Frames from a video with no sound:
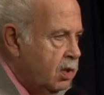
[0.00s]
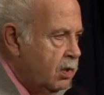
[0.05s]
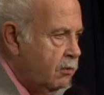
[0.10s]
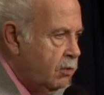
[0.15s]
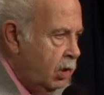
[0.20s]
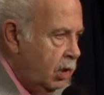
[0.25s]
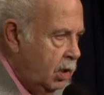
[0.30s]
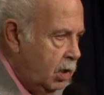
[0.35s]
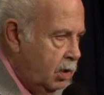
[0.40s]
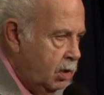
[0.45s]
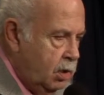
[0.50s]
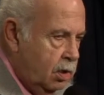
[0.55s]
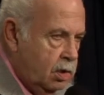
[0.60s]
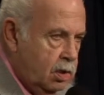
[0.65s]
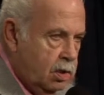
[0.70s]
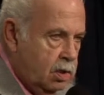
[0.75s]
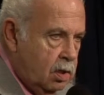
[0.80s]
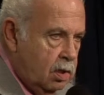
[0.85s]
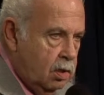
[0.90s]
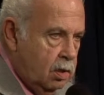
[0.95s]
of
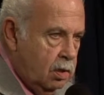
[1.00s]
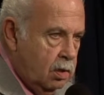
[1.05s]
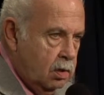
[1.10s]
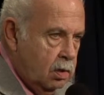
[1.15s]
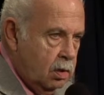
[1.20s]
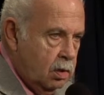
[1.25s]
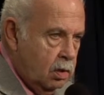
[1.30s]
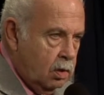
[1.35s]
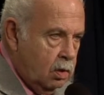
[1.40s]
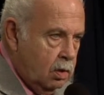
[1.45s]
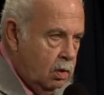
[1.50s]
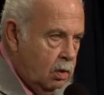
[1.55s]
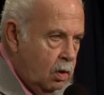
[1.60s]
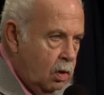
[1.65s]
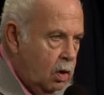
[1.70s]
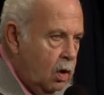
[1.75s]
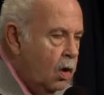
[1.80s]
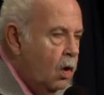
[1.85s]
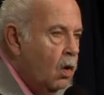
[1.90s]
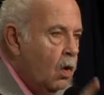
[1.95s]
Allegiance.
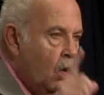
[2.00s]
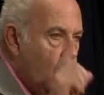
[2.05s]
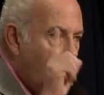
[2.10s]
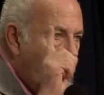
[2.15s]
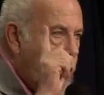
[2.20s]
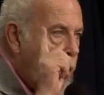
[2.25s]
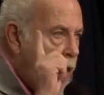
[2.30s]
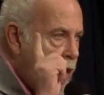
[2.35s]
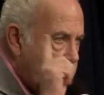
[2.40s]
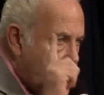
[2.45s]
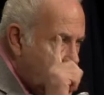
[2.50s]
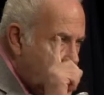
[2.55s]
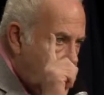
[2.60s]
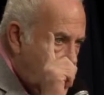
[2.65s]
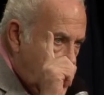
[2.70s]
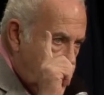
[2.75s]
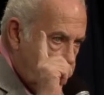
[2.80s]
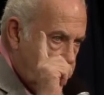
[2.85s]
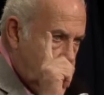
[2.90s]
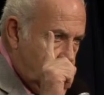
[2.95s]
One
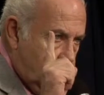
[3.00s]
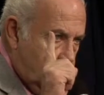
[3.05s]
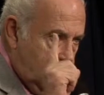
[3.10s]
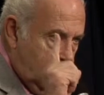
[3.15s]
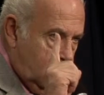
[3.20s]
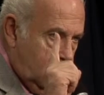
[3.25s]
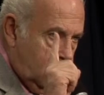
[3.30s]
nation.